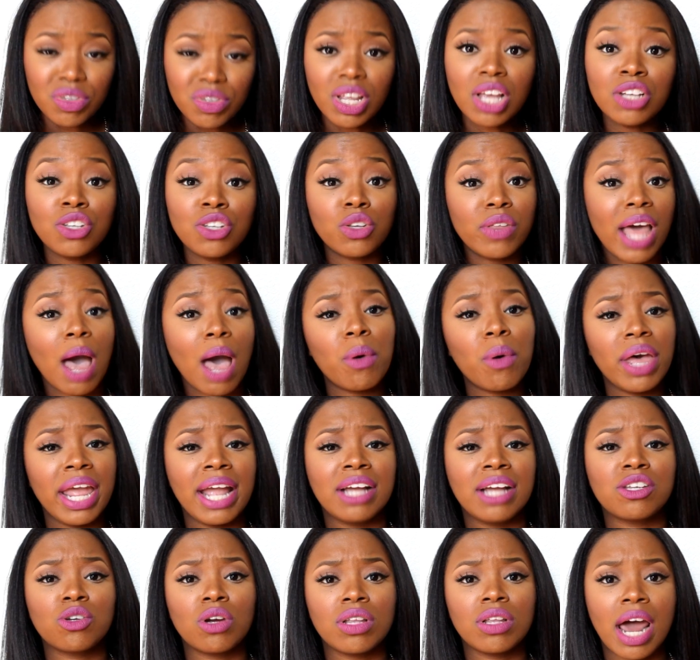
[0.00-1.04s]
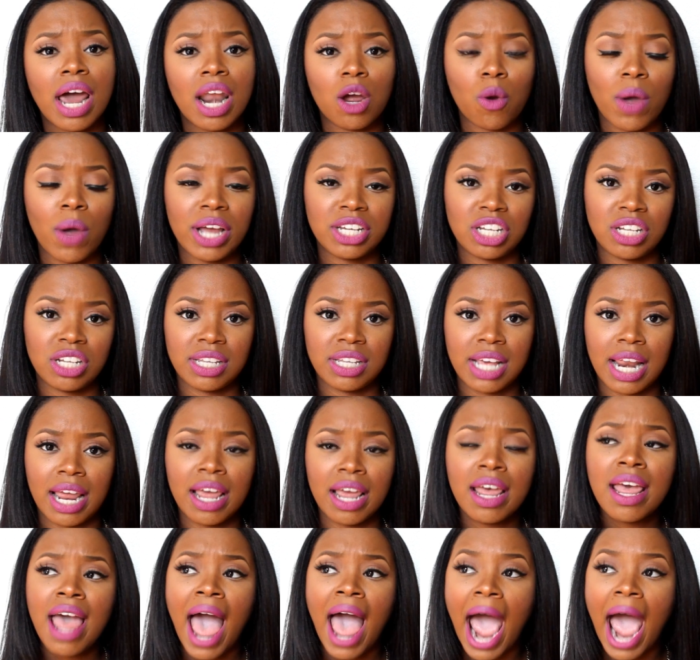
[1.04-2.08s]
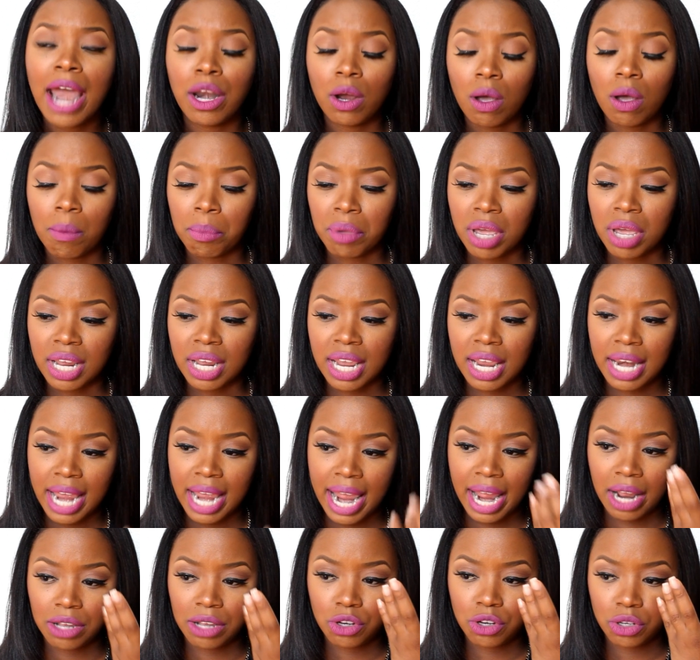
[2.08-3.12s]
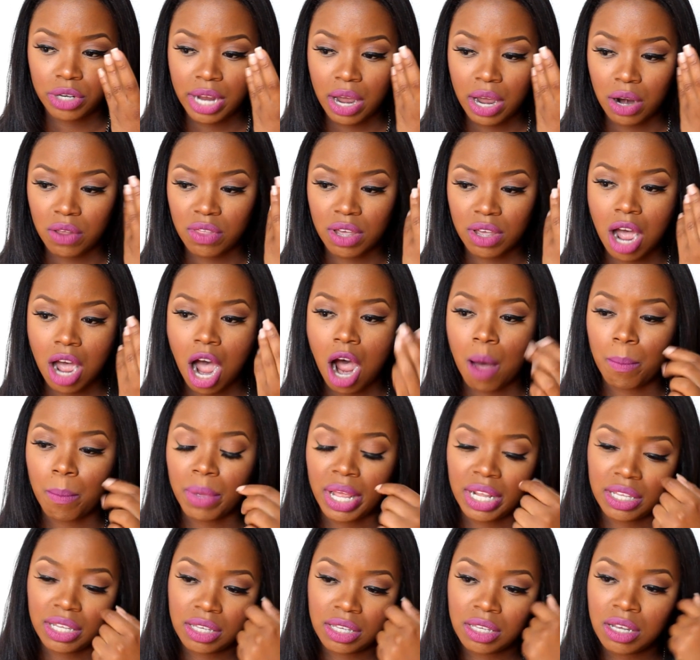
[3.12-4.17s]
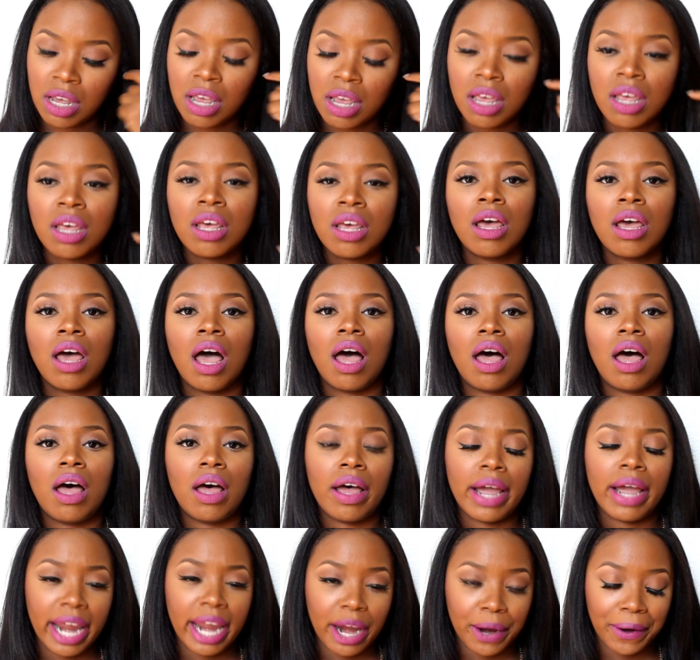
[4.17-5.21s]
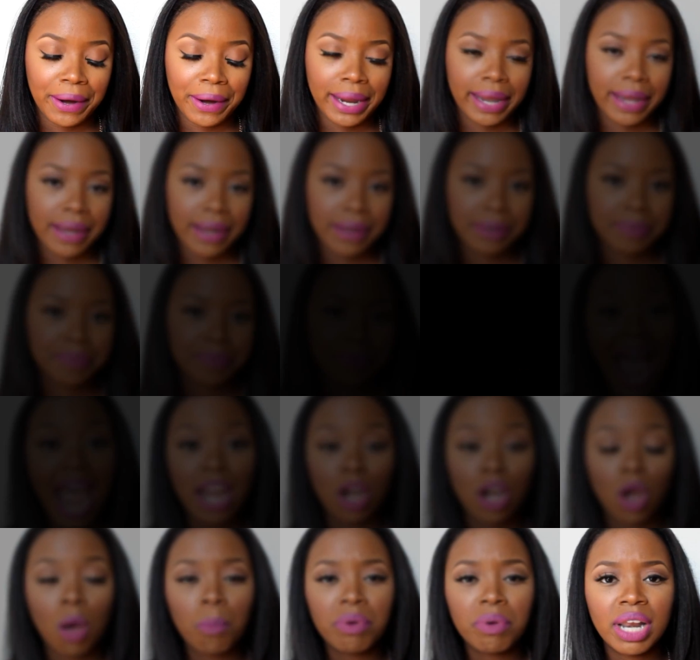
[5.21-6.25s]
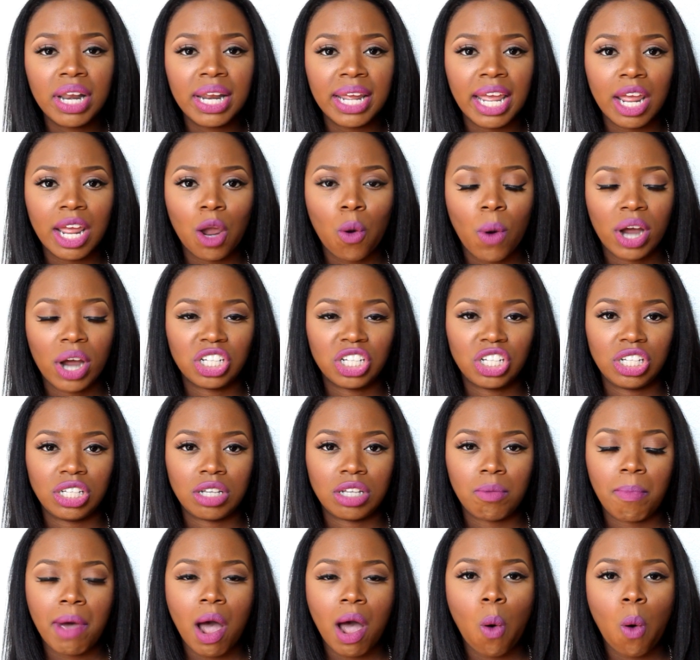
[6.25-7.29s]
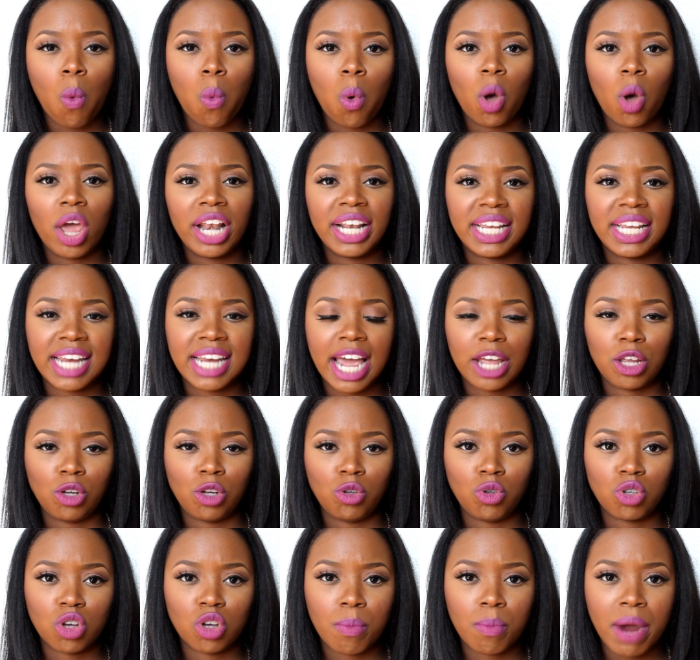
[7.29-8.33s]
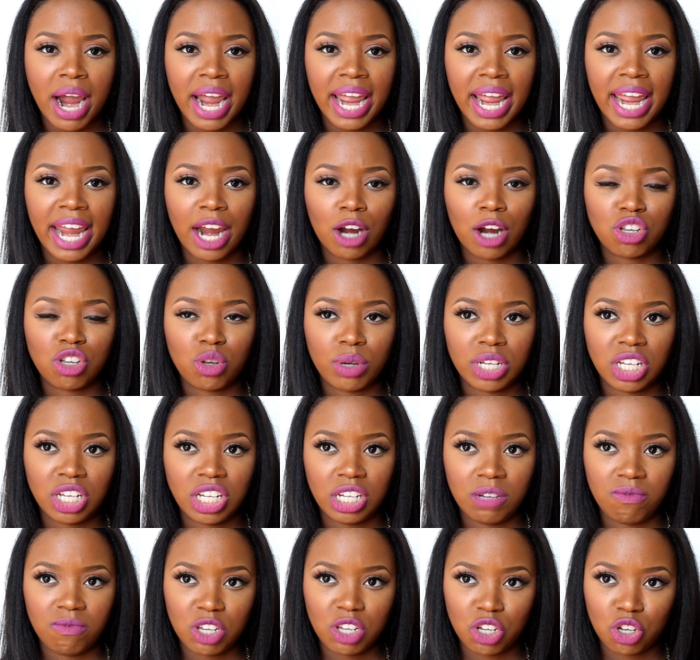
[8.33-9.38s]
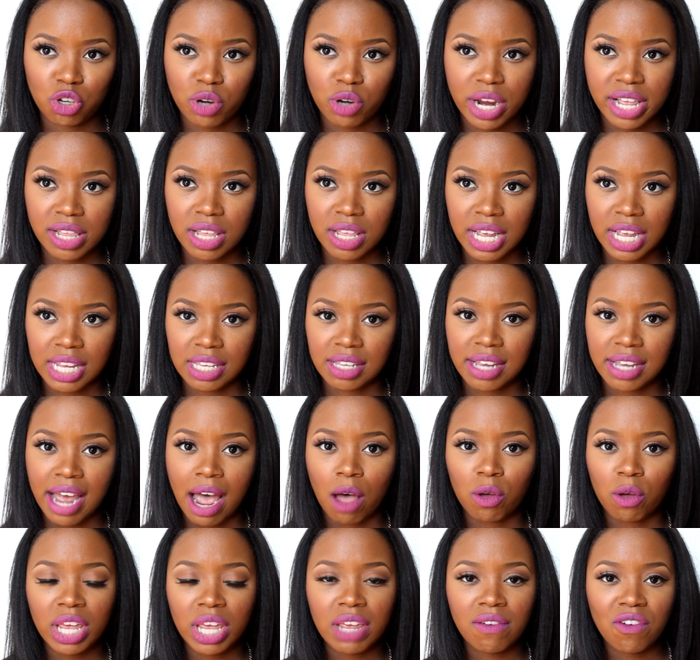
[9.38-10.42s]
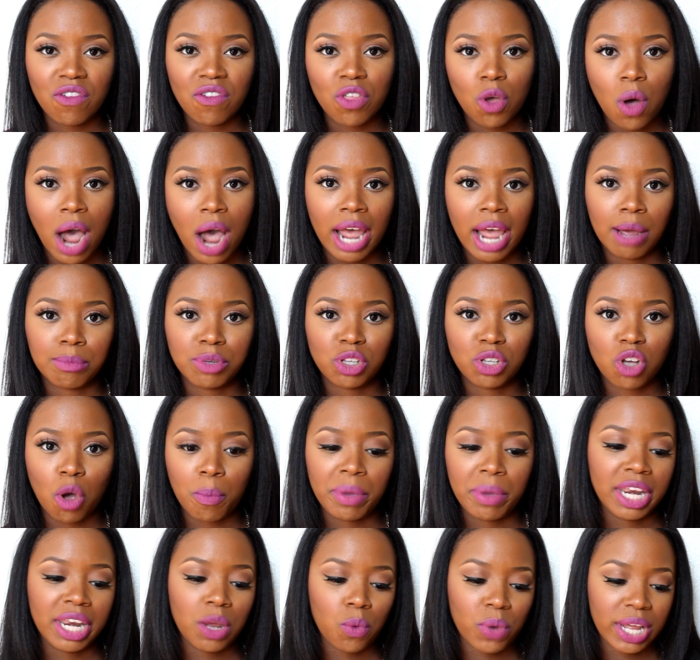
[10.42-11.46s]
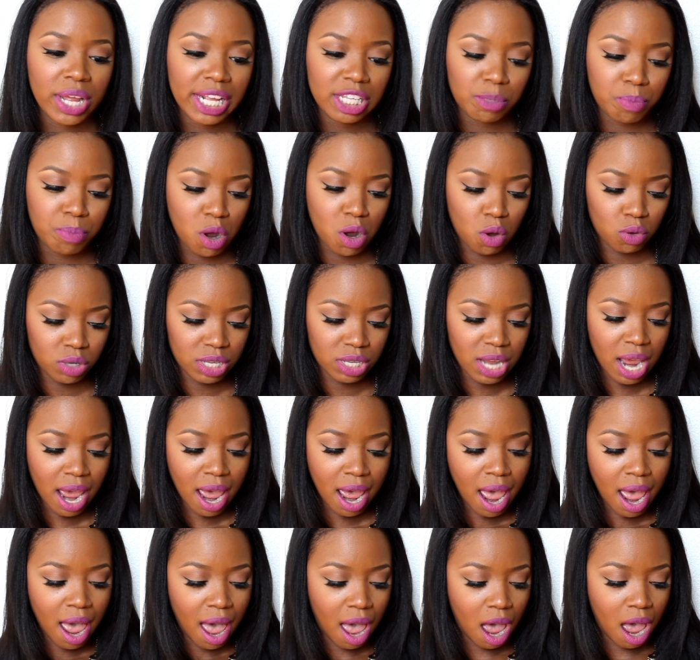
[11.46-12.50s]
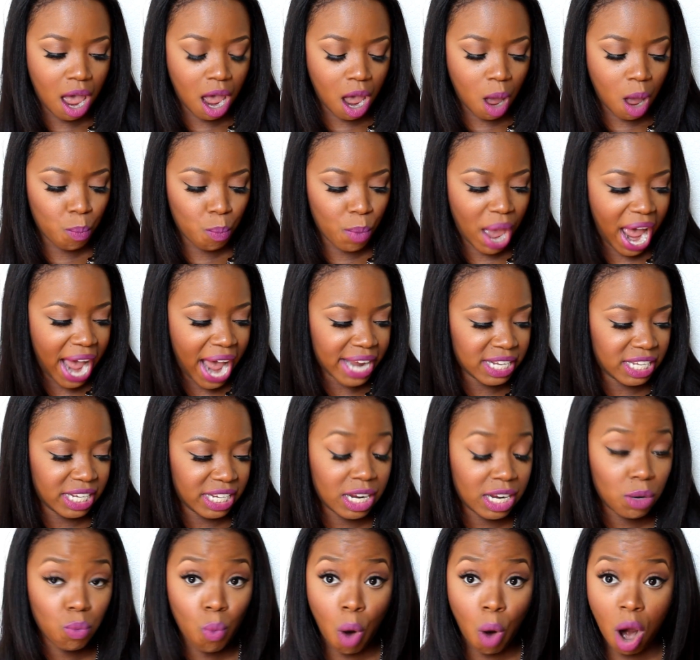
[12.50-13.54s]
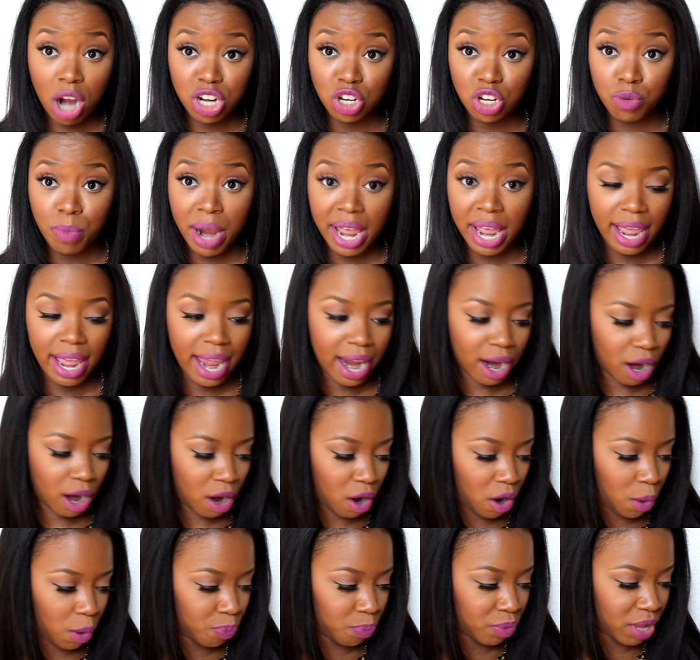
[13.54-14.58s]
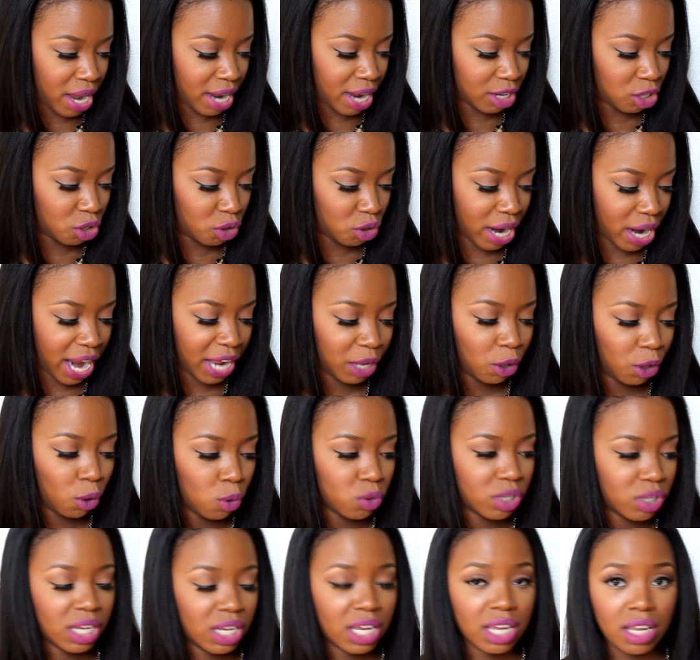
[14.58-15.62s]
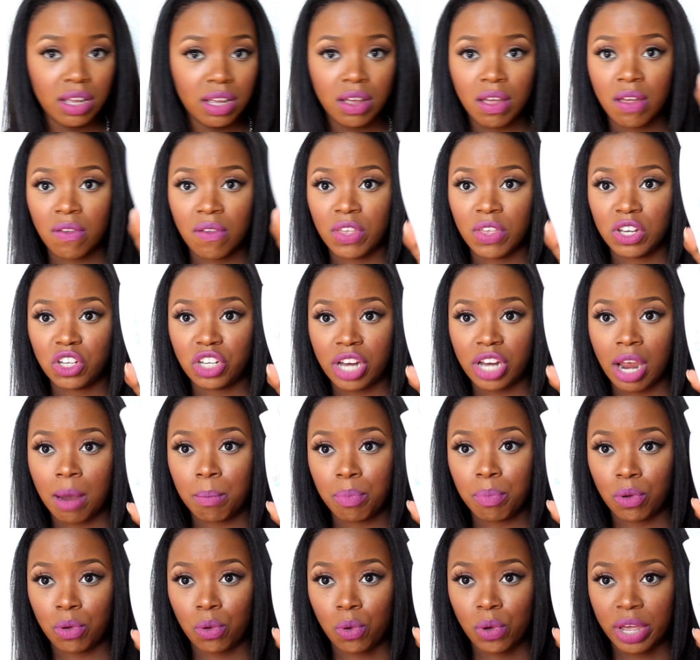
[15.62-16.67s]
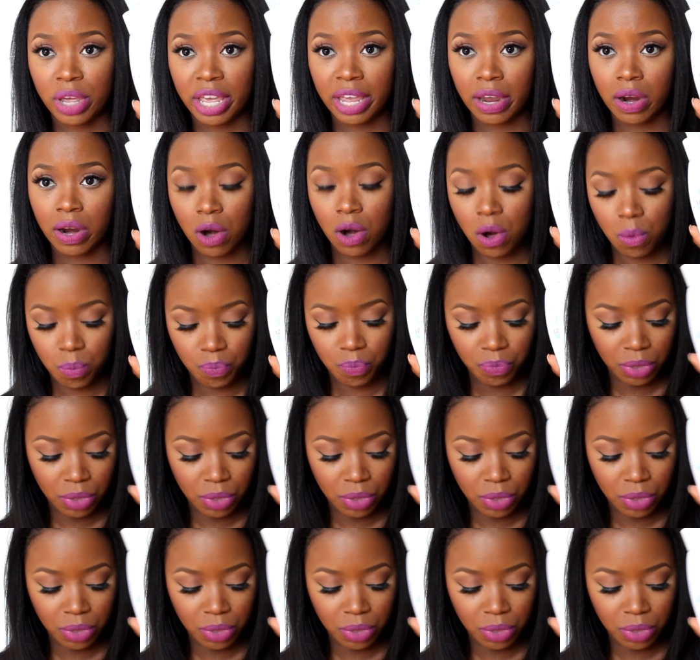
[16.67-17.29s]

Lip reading: So that will answer a lot of questions that I know I'm going to get answered down in the comments area. I know I'm going to get questions about what did I use on my hair to achieve this straight looking style even though I am so many weeks post. I did wash my hair yesterday using the shampoo here.